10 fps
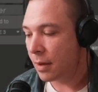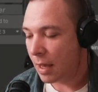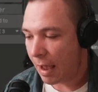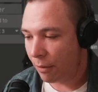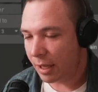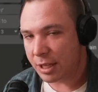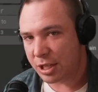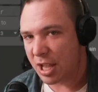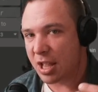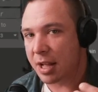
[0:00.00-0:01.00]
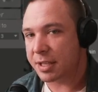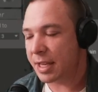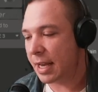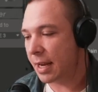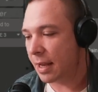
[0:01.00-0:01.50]
It really just
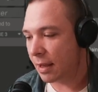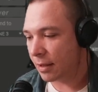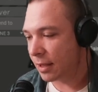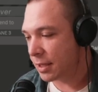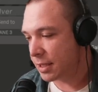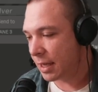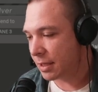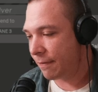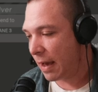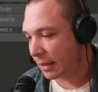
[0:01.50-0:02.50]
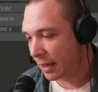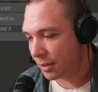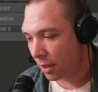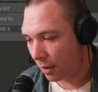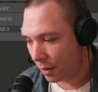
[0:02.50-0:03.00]
enunciates the fact that
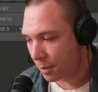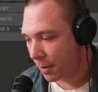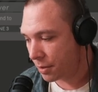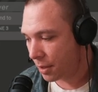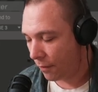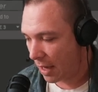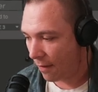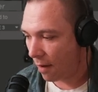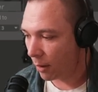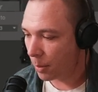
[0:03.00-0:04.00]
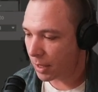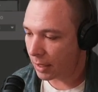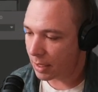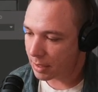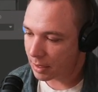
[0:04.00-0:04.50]
it's on a disperser if you have envelopes
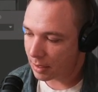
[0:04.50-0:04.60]
like this.